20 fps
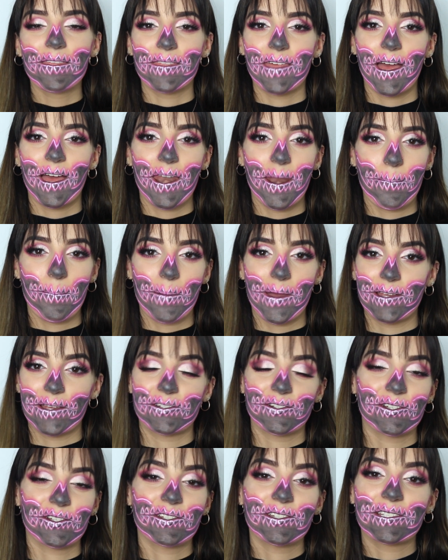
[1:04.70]
then make
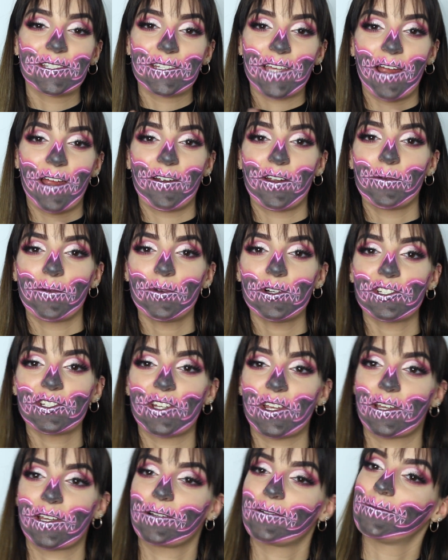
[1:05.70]
sure you just carry on
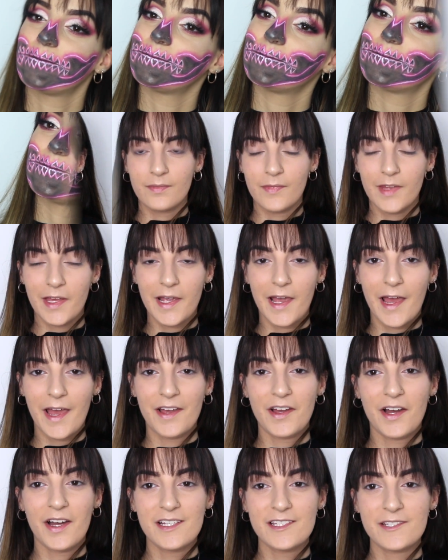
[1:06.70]
watching.
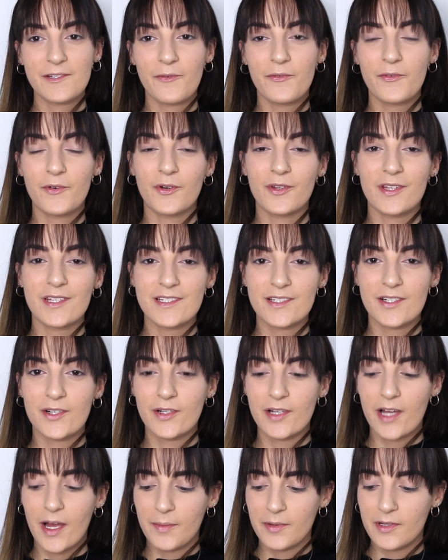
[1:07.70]
Okay guys, for this
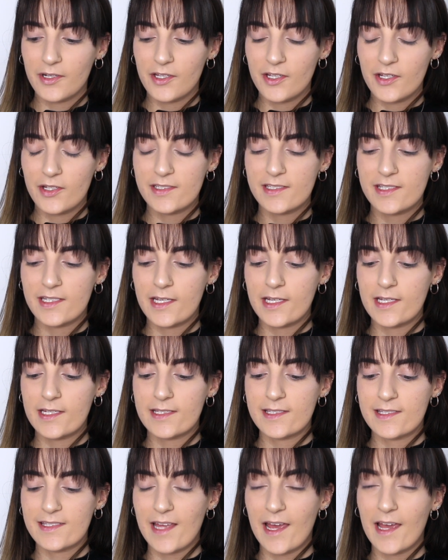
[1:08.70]
look I'm going to use the
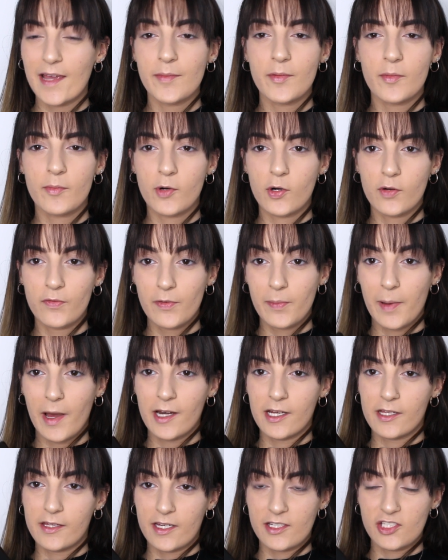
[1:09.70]
same Morphe
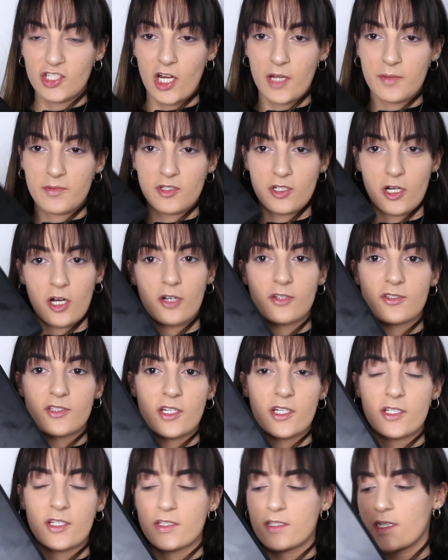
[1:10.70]
palette that James Charles
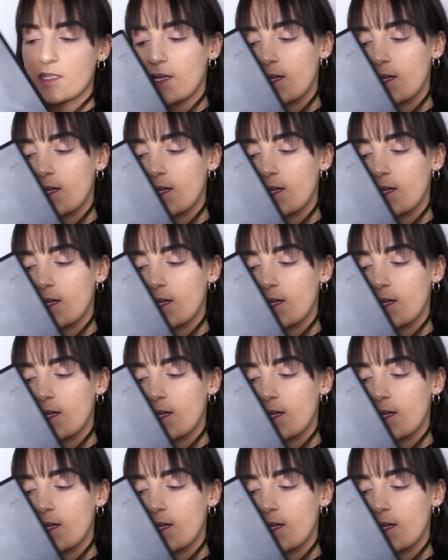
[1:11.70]
used,